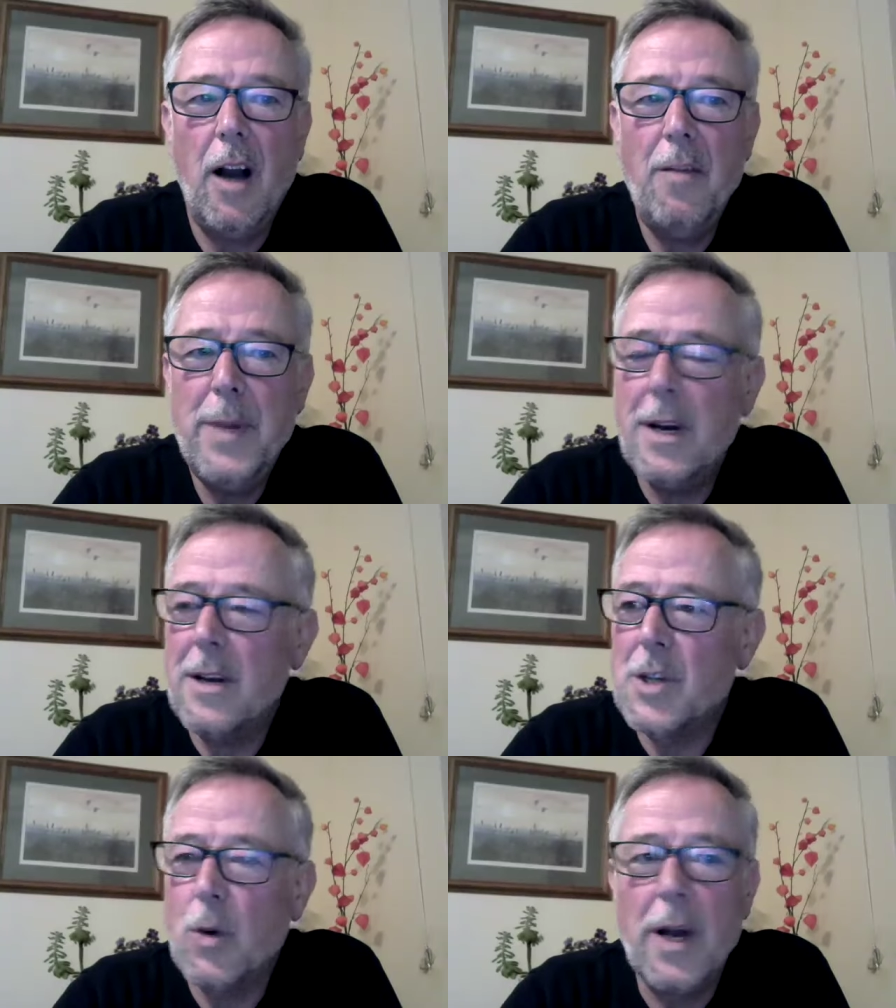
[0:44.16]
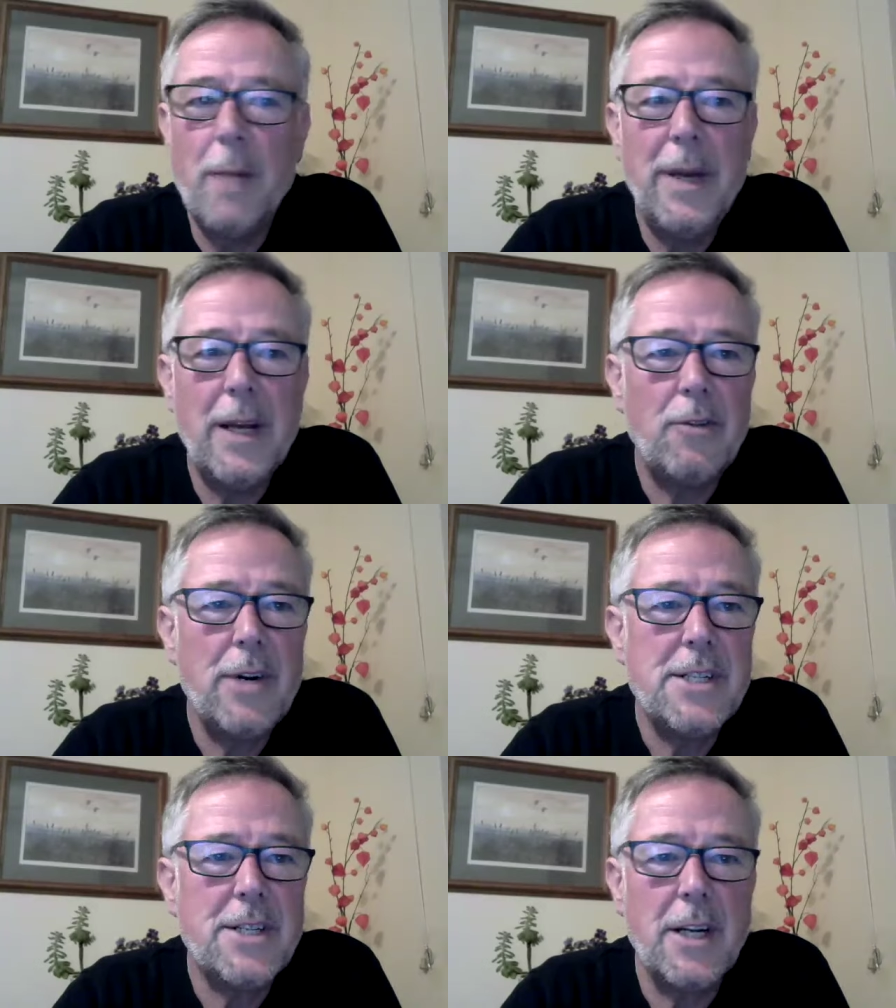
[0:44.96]
I've been asked quite a bit
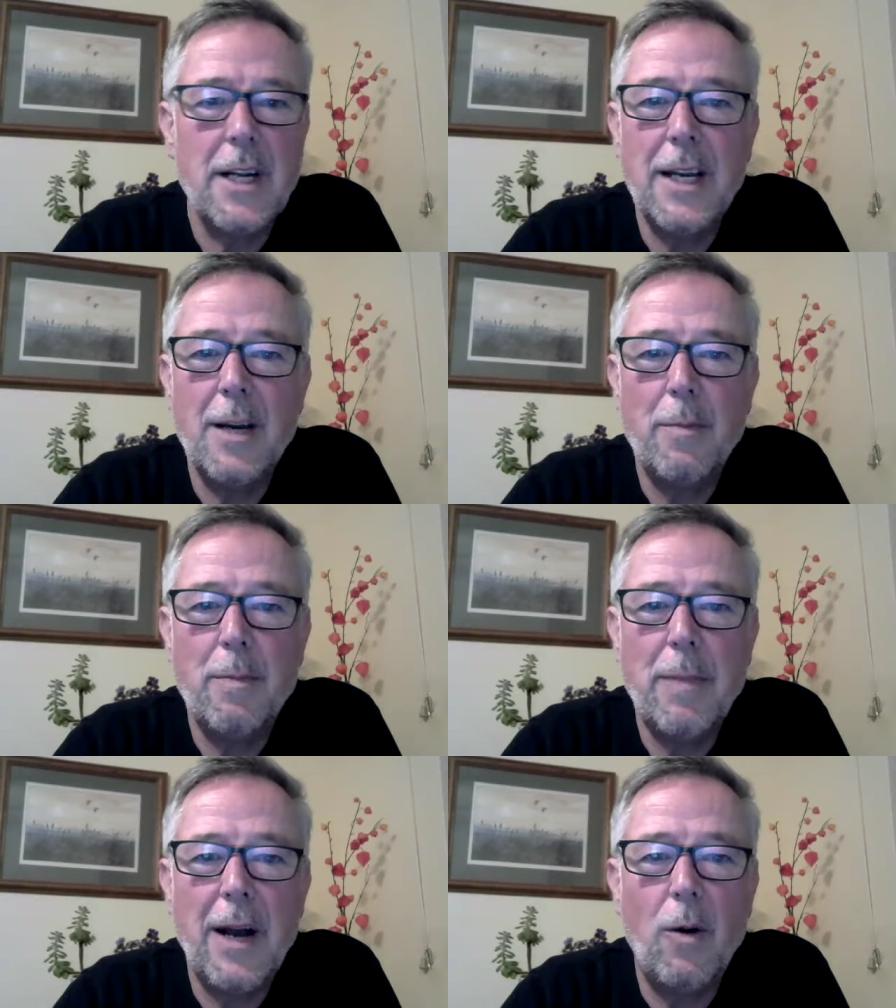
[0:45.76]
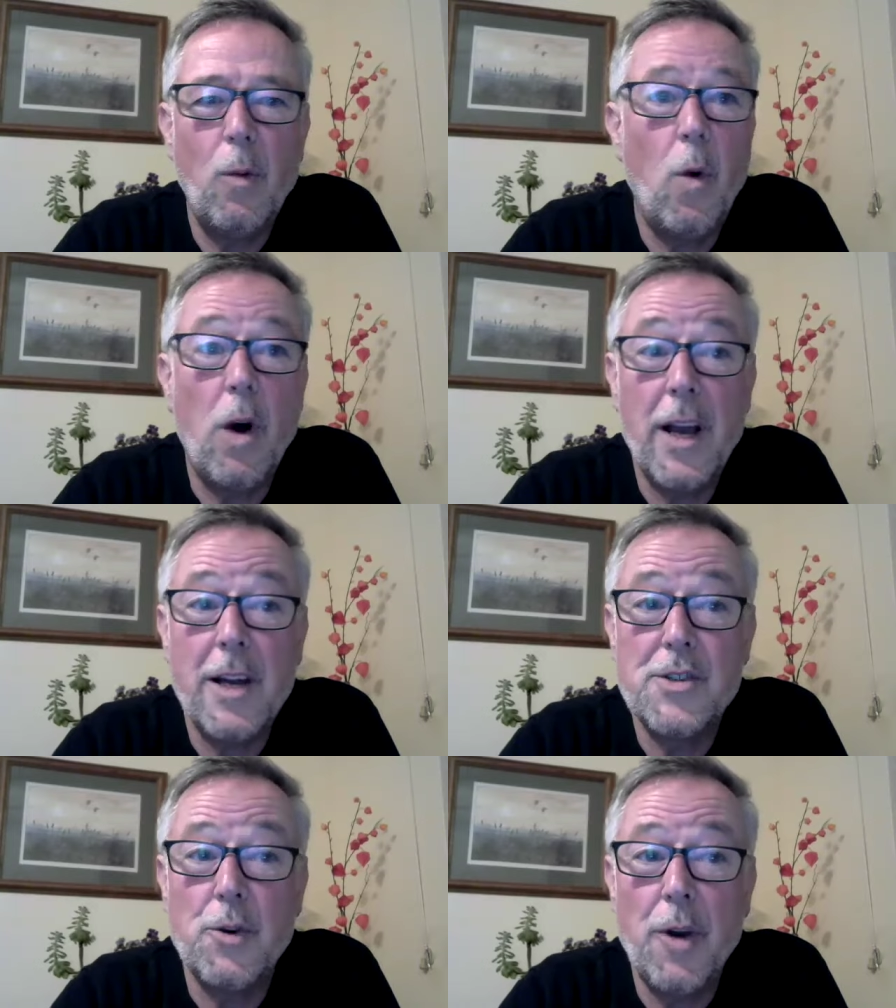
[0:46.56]
recently about why I
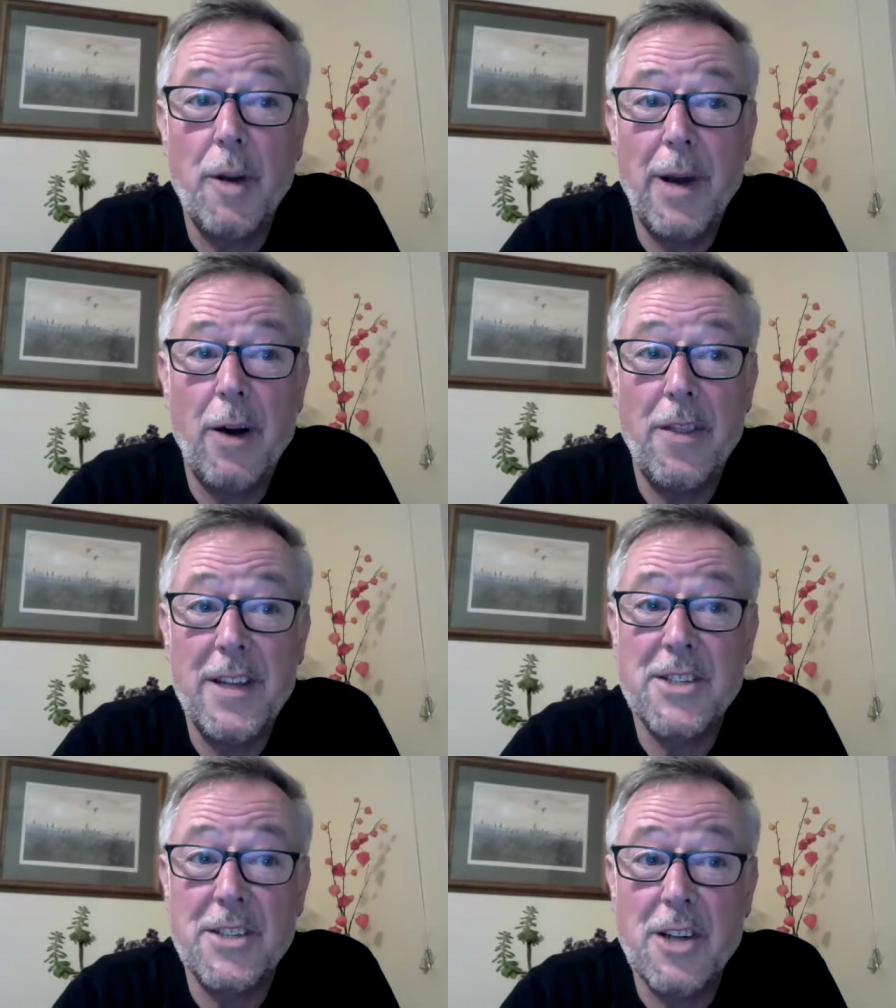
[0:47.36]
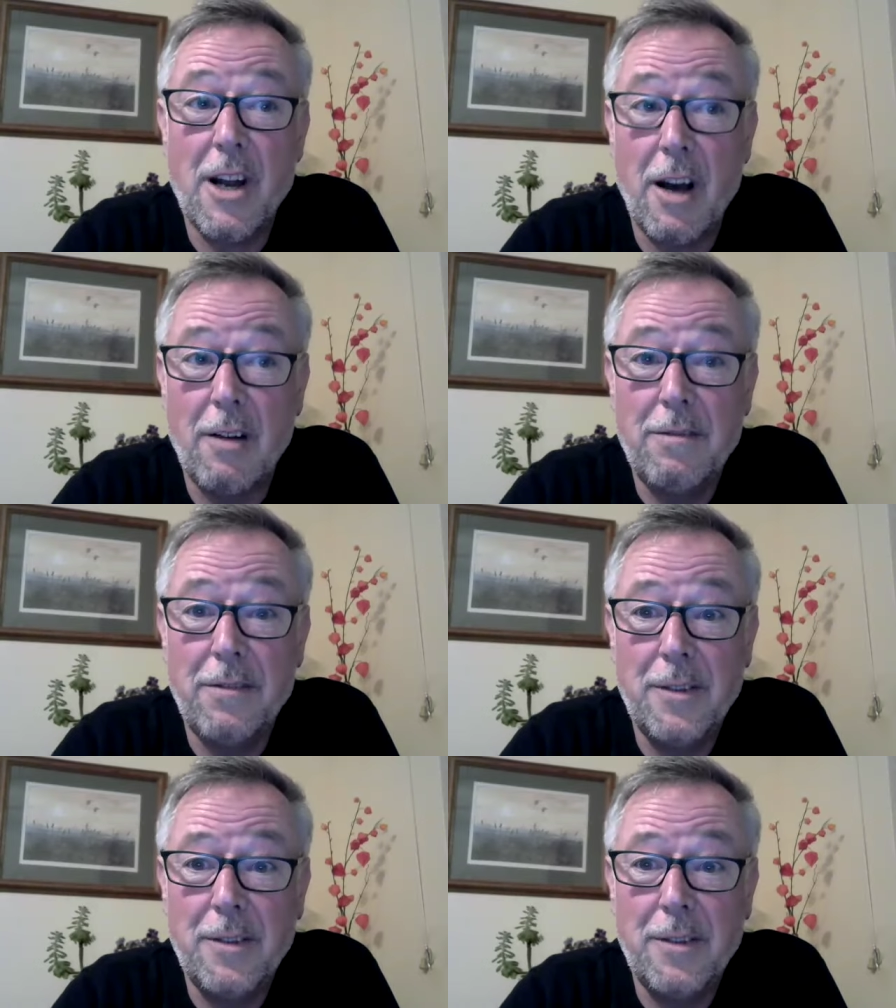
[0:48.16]
talk about this as love.